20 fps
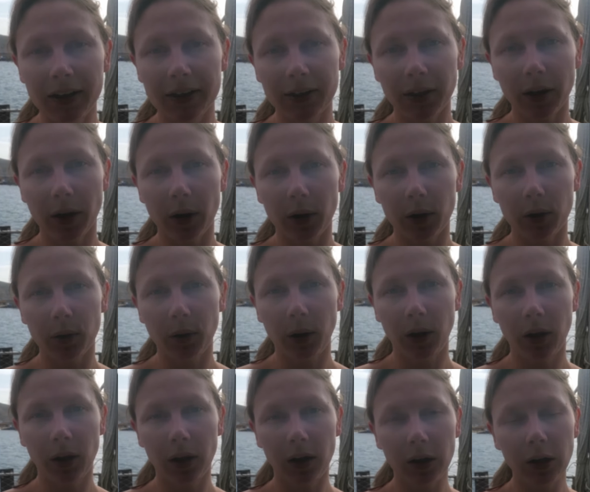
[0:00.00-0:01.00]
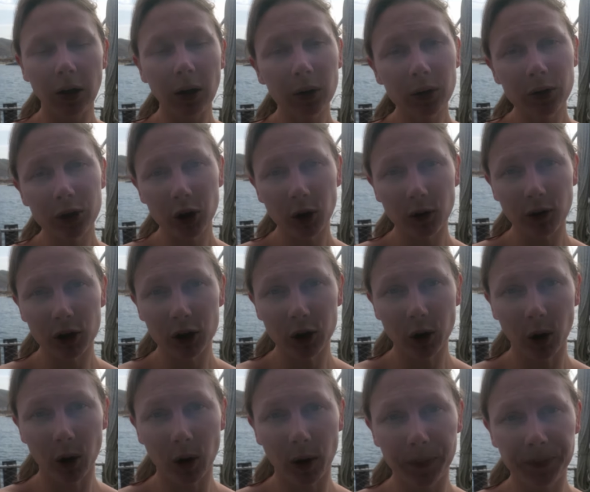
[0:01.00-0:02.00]
So long story
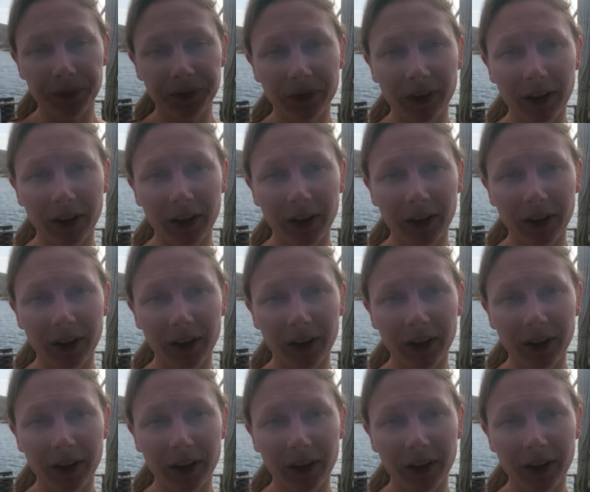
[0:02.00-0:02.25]
short,